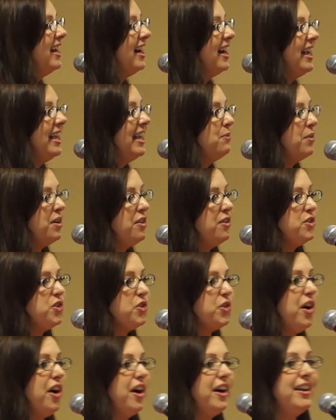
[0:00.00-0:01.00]
I had
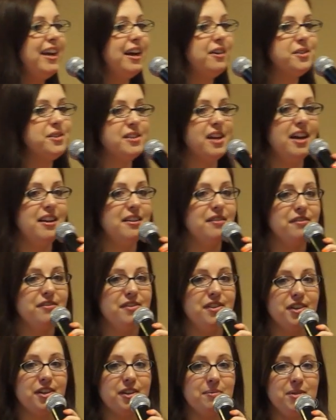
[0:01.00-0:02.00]
withdrawn outside
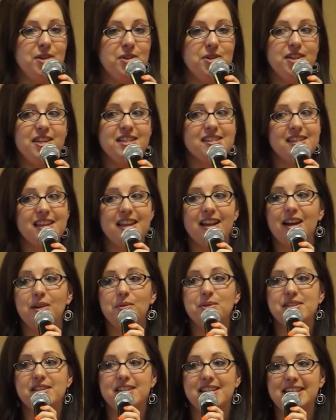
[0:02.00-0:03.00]
of the communities that
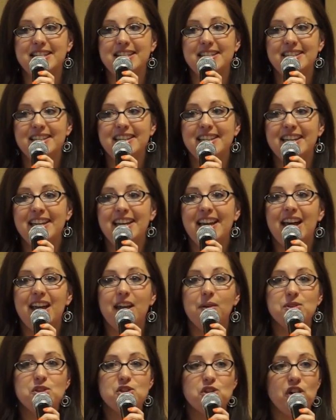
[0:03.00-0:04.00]
I was in,
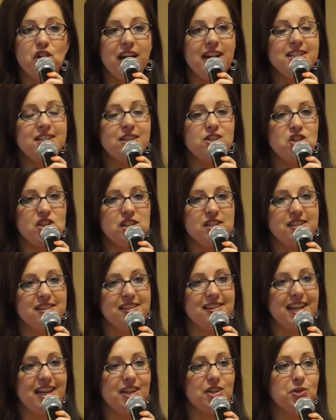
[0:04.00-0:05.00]
and I was trying to
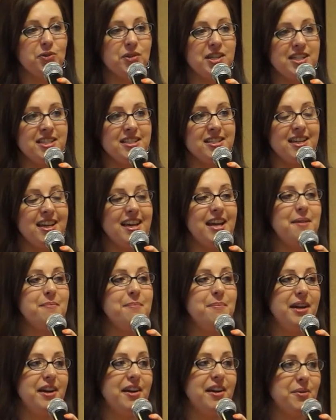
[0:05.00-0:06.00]
just like grin
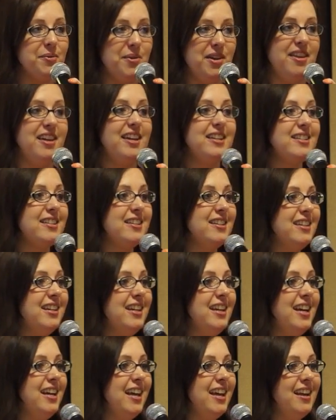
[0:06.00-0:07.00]
and bear with it.
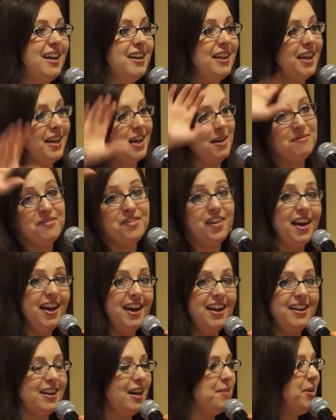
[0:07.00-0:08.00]
And I'm
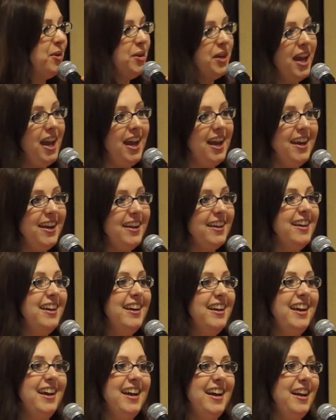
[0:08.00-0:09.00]
fine, I'm okay,
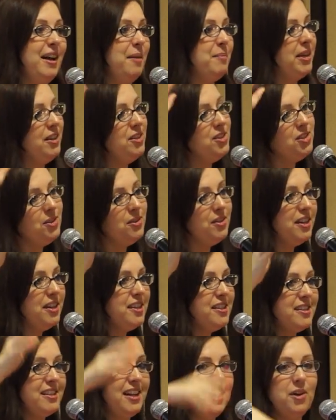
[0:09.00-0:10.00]
and I'm going to do
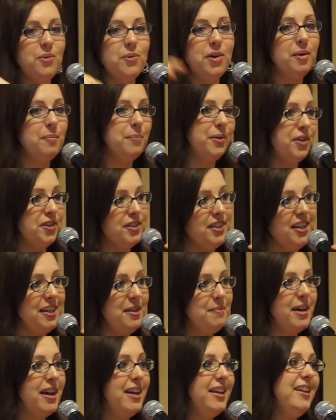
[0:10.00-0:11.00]
this, and I don't want to burden
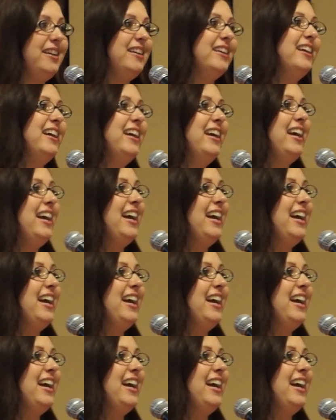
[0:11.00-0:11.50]
anybody.